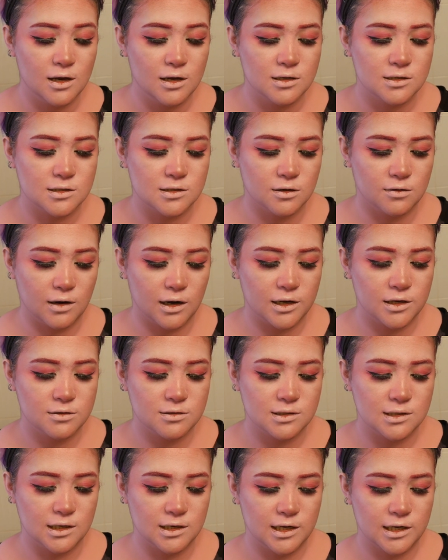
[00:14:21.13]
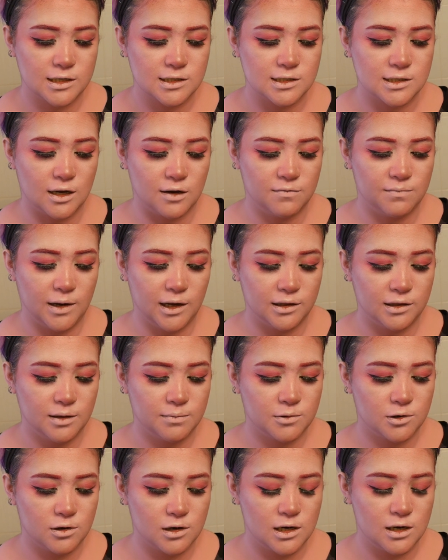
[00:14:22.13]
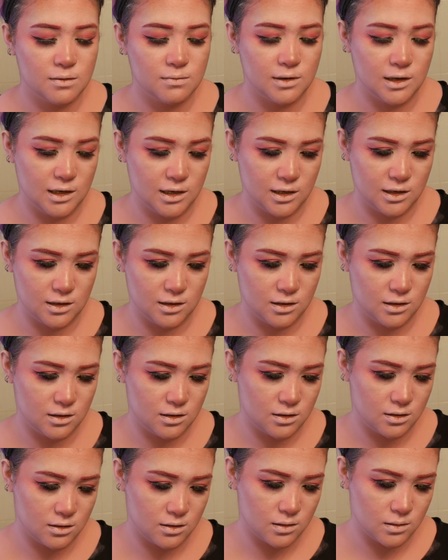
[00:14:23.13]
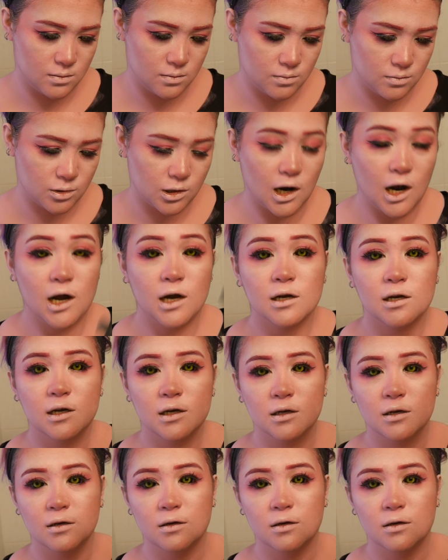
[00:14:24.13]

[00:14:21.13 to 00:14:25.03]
So I use the NYX Soft Matte Lip Cream in Prague.